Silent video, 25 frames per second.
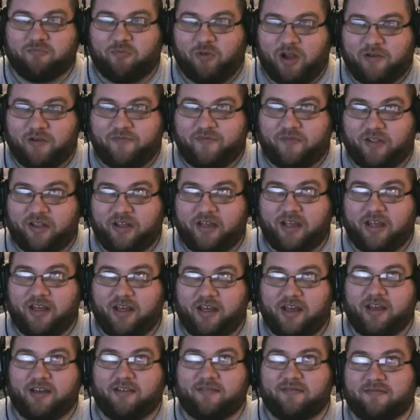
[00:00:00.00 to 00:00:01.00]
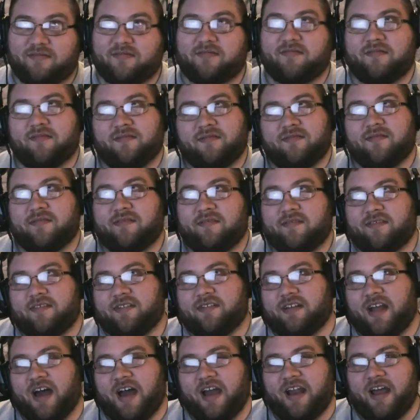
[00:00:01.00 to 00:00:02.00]
roughly
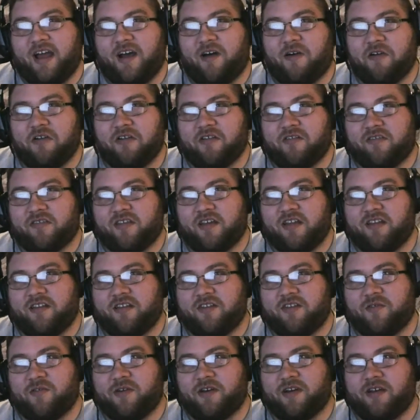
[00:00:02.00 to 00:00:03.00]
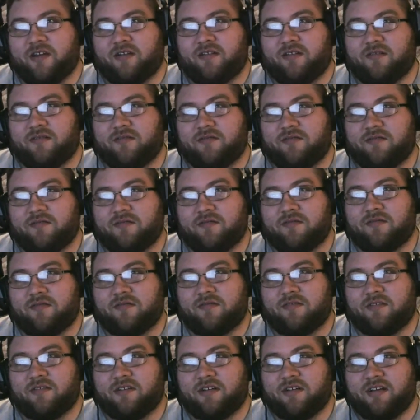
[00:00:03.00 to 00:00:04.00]
9 hours into it.
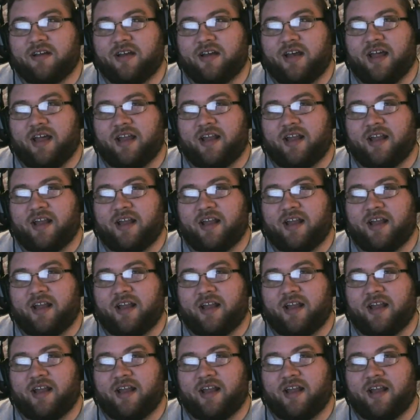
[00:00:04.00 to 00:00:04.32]
And